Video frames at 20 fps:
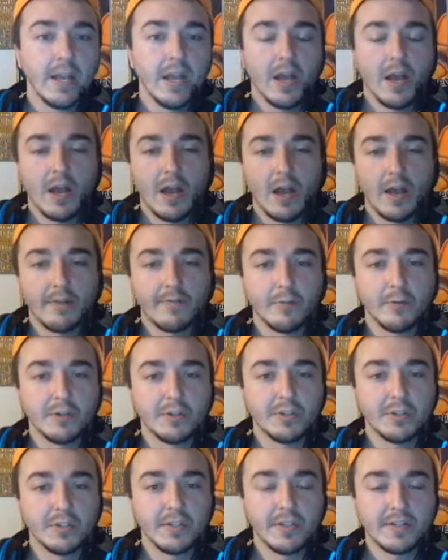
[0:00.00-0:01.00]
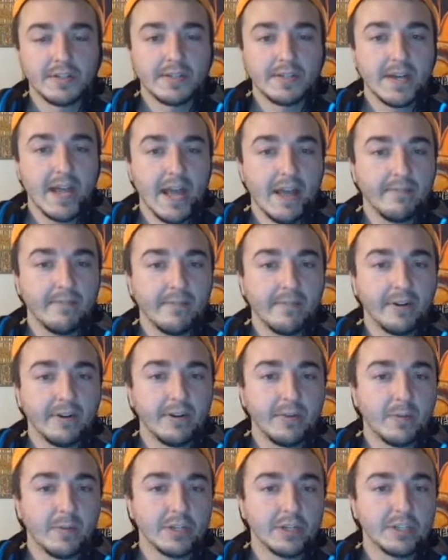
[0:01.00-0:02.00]
Unfortunately, it's not
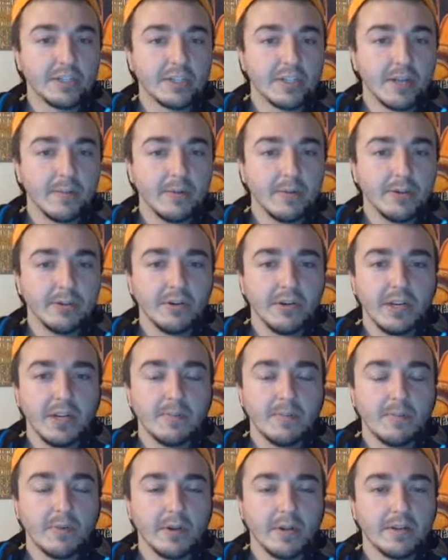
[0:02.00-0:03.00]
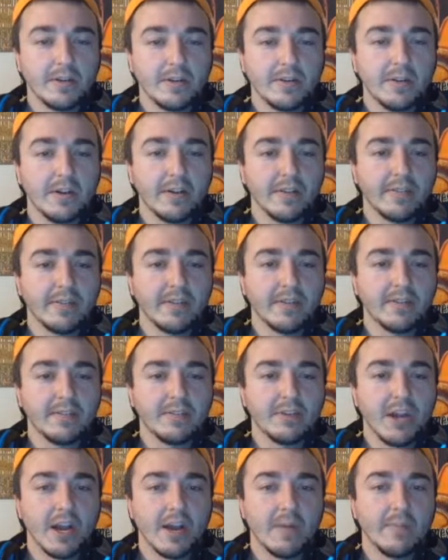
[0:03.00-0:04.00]
very much Cyber Dragon, but it does its
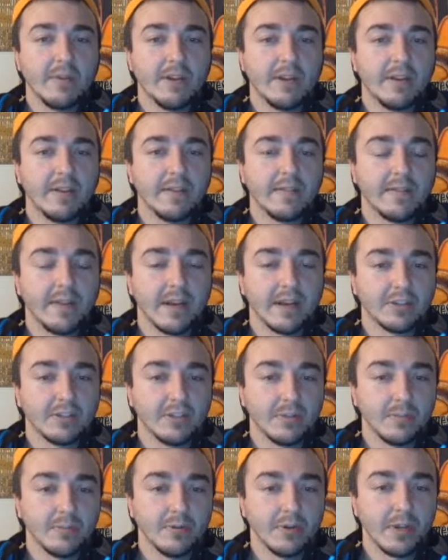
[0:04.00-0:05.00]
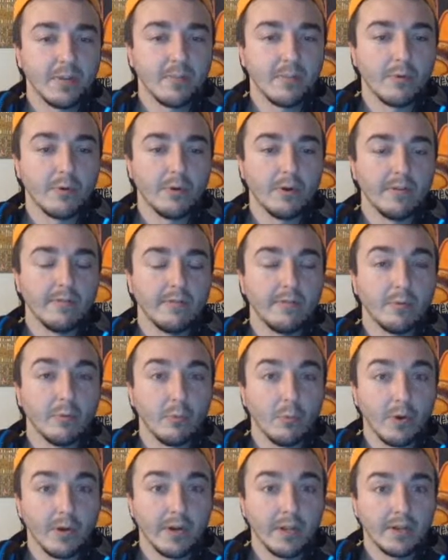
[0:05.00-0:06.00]
job, and it is actually pretty important for
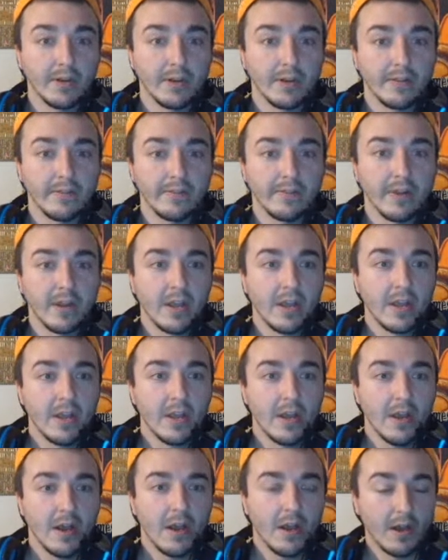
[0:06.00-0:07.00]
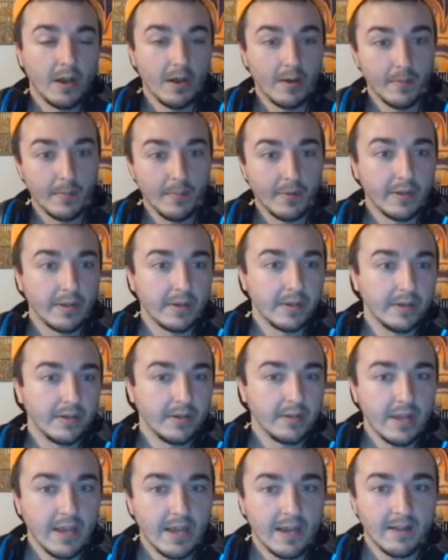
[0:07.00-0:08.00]
what it does. But
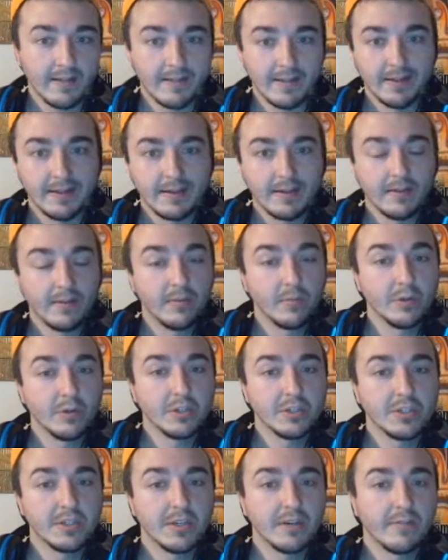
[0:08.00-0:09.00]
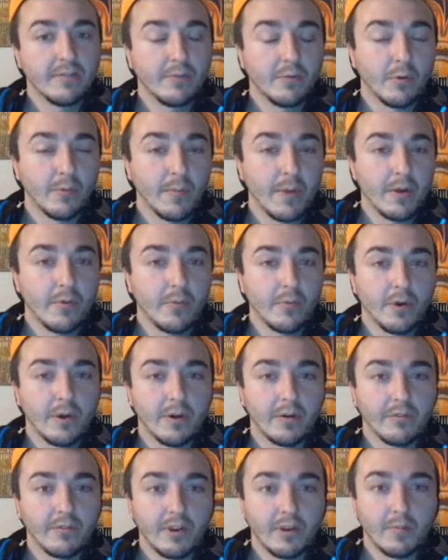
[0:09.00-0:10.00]
yeah, like, we're just in a format
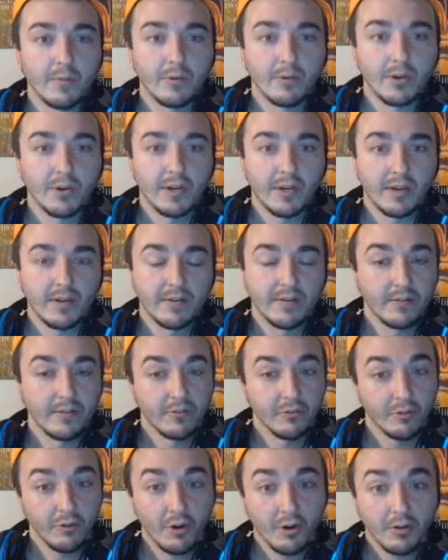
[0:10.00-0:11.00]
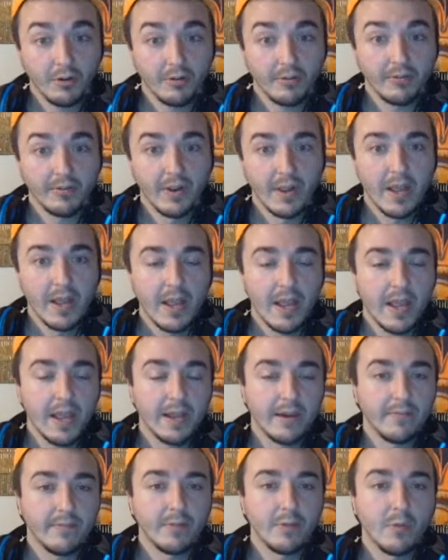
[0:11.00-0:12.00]
where Cyber Dragon struggles,
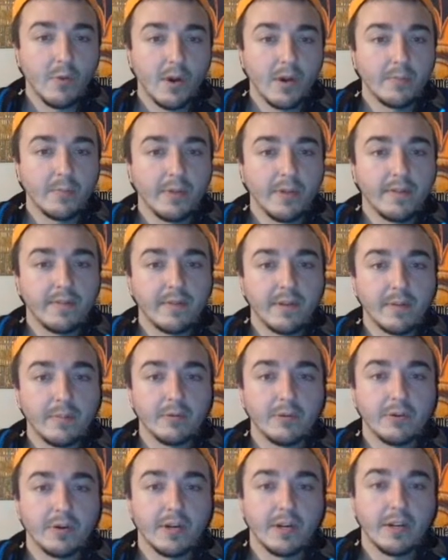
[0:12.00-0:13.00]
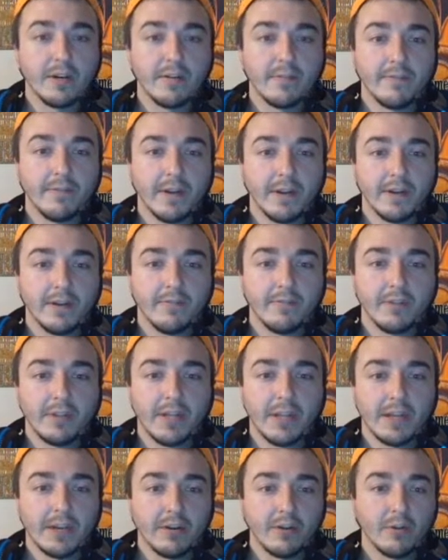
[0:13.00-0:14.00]
and if you want to play Cyber Dragon
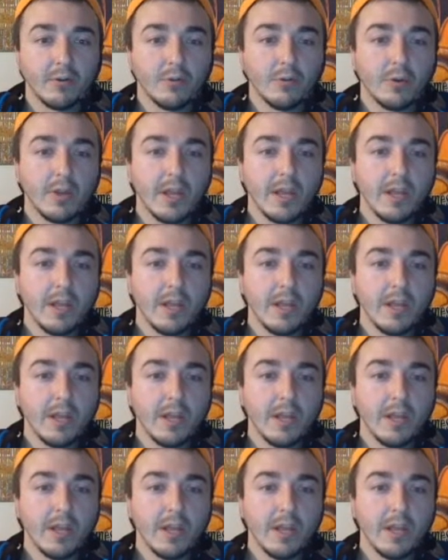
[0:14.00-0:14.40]
effectively and you're okay